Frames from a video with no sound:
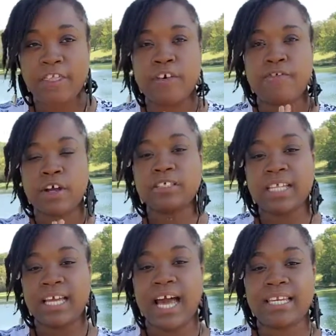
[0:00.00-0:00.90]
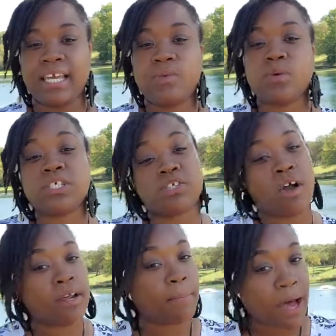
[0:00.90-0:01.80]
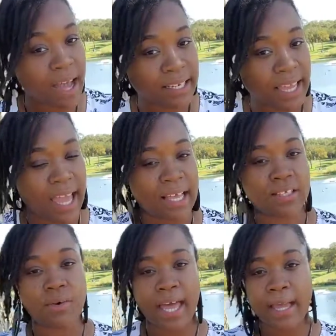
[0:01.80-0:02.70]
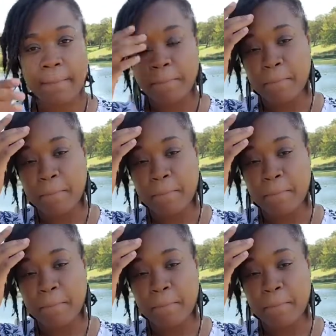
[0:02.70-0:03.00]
The first thing I did was start a podcast, okay?